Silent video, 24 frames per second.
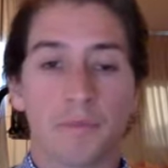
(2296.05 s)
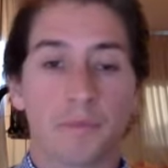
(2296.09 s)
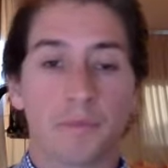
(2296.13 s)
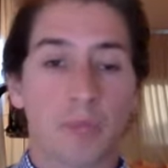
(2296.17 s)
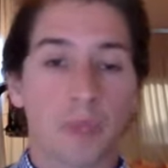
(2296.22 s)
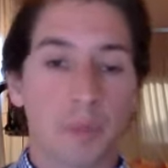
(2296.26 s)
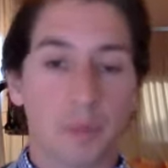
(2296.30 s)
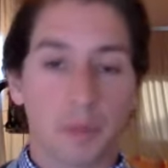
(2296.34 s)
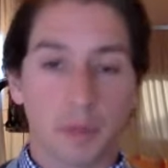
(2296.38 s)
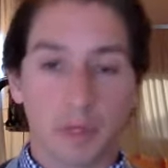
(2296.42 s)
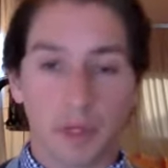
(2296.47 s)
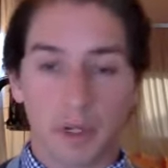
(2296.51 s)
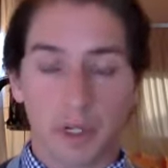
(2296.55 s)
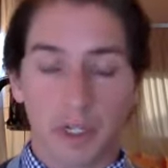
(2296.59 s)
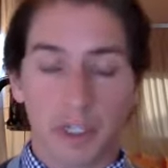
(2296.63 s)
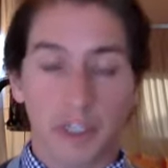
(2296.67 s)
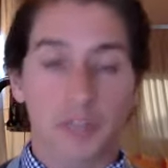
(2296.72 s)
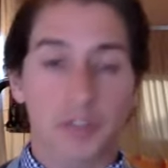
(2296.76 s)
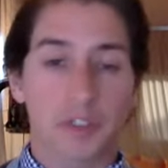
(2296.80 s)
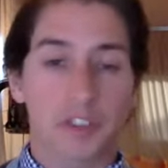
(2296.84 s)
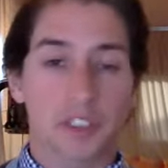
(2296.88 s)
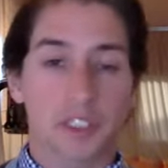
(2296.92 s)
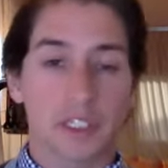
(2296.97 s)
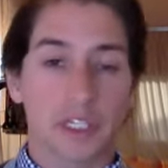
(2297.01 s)
people are
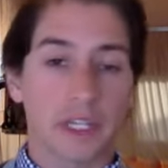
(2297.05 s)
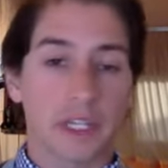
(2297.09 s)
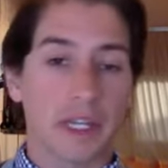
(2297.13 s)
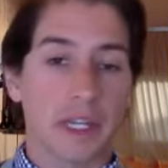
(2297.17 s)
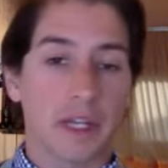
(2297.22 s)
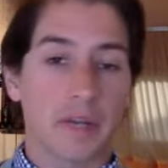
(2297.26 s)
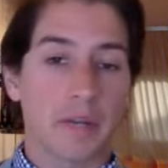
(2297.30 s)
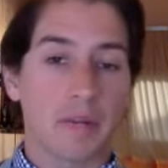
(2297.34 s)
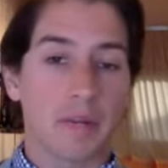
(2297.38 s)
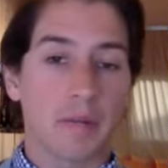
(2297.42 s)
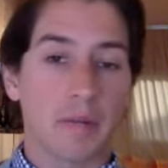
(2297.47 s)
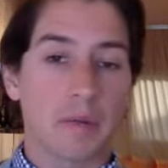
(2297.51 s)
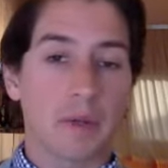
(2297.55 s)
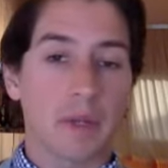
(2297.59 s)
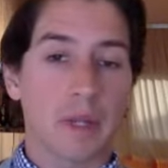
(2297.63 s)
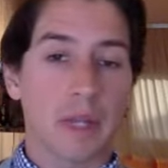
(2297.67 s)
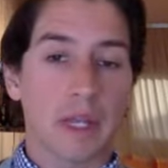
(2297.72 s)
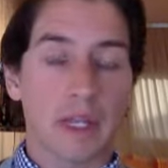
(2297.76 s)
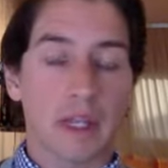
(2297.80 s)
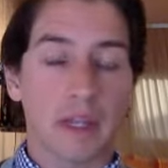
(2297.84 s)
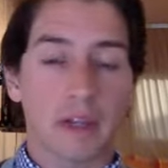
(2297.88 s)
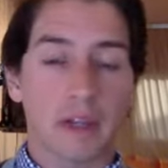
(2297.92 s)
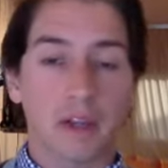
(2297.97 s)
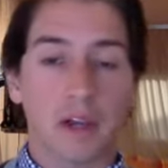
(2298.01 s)
interested in it
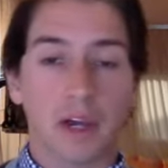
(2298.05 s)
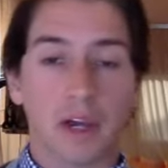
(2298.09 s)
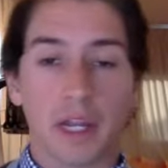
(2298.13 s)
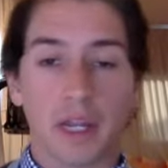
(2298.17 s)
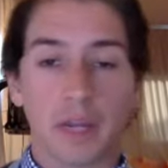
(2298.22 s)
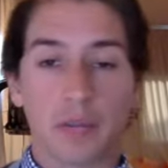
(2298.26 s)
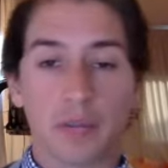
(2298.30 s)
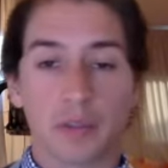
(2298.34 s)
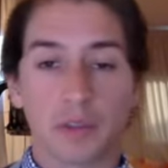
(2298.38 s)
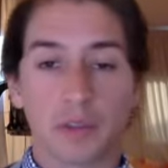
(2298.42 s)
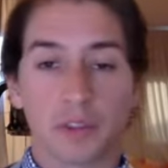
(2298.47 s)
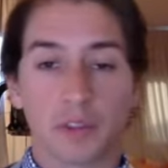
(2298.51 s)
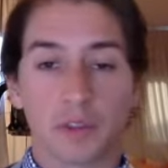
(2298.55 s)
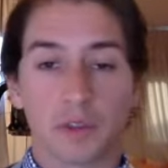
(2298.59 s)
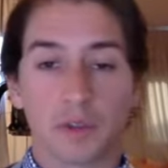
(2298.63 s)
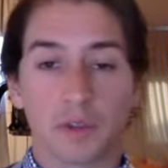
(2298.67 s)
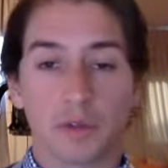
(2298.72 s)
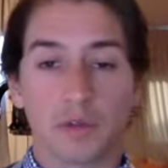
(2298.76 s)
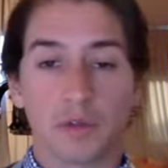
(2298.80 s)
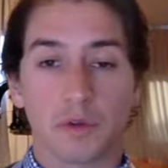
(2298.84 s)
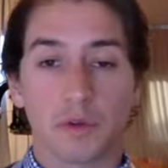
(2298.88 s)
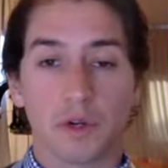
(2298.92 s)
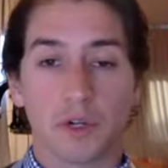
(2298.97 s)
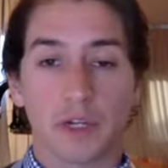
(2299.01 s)
and not able to
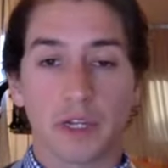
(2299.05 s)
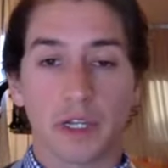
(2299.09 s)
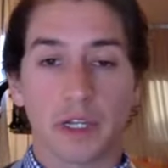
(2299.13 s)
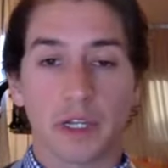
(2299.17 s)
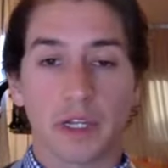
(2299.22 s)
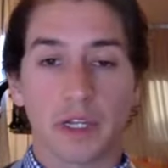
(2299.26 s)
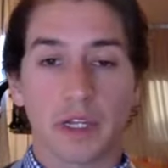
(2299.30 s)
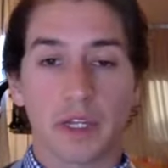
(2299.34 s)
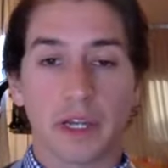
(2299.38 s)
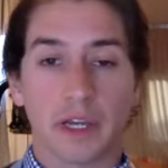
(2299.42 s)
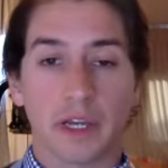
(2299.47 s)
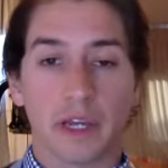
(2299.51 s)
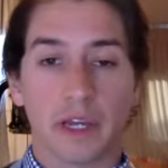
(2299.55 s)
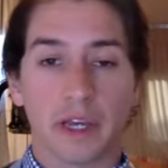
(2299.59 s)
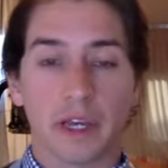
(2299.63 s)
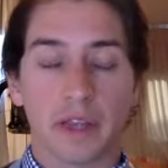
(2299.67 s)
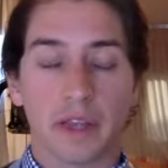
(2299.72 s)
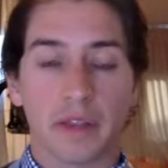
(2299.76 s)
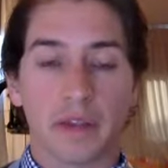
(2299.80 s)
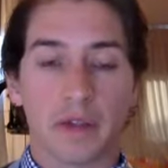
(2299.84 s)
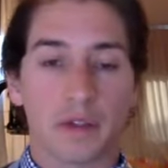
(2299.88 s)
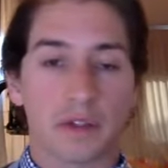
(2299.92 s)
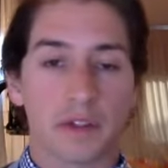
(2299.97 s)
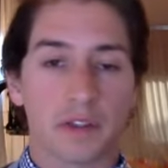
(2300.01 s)
afford it, I,
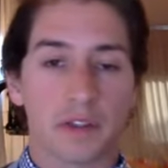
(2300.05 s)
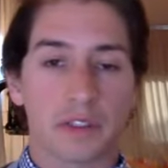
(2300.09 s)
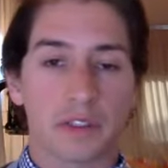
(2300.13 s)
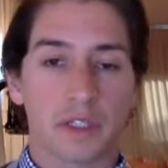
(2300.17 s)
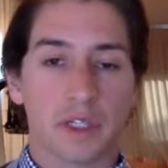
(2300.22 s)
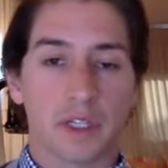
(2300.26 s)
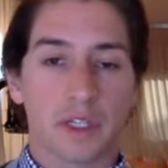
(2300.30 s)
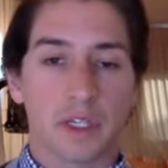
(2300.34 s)
there's